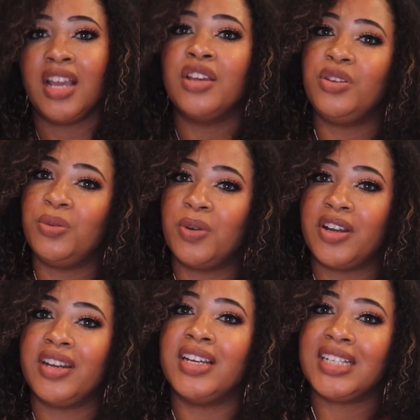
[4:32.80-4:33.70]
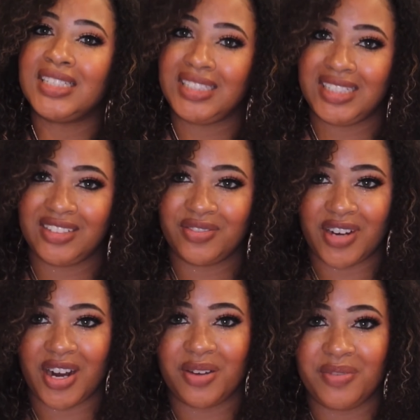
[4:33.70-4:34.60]
you want a clean
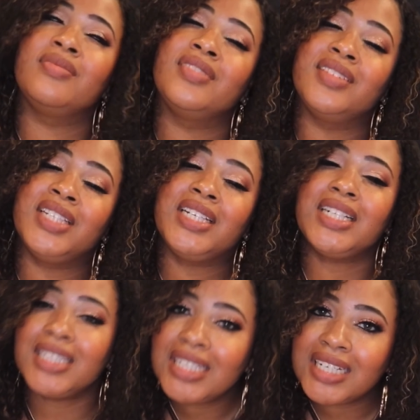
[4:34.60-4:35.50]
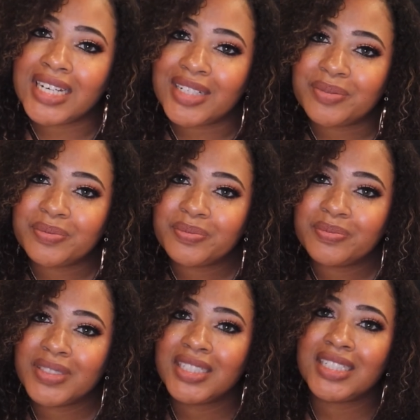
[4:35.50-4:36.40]
environment. Clean up,
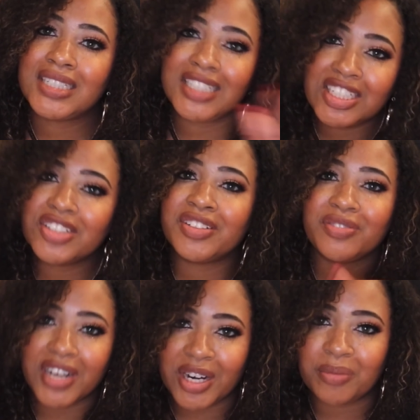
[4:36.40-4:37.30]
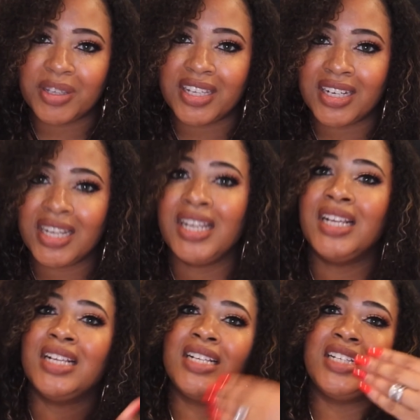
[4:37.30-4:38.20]
clean your environment.
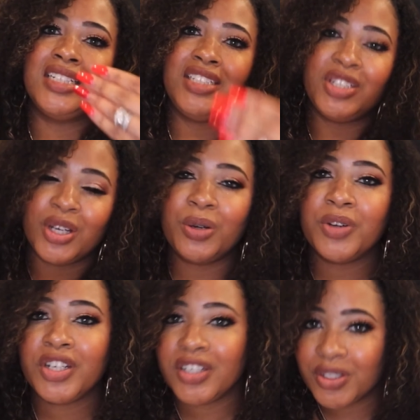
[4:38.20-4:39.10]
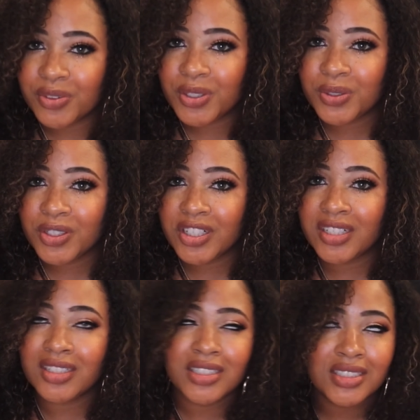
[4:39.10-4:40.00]
You know where you're gonna
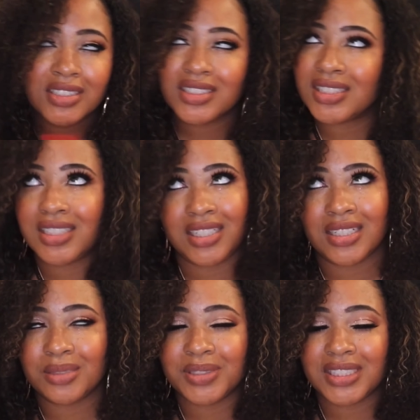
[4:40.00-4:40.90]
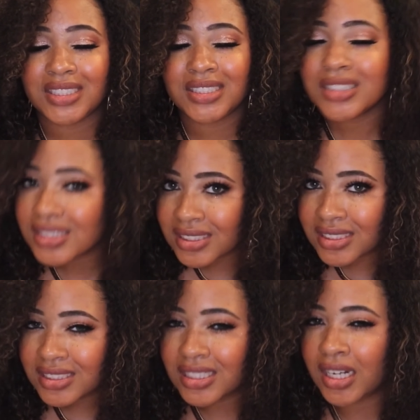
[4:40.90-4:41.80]
record, just clean up, sis.
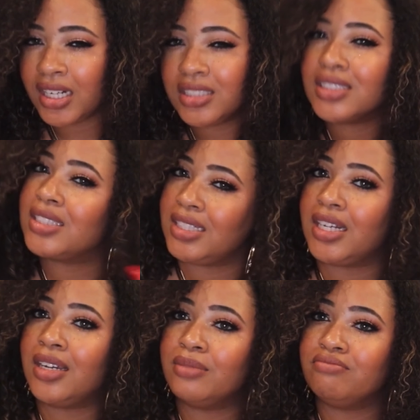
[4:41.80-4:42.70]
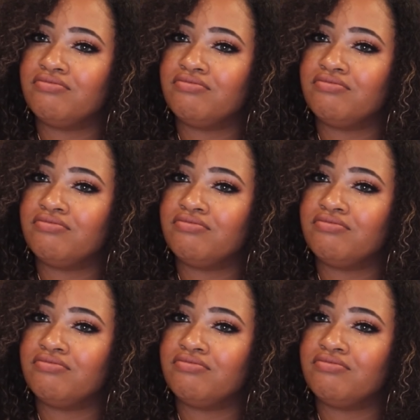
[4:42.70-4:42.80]
All right, just clean up.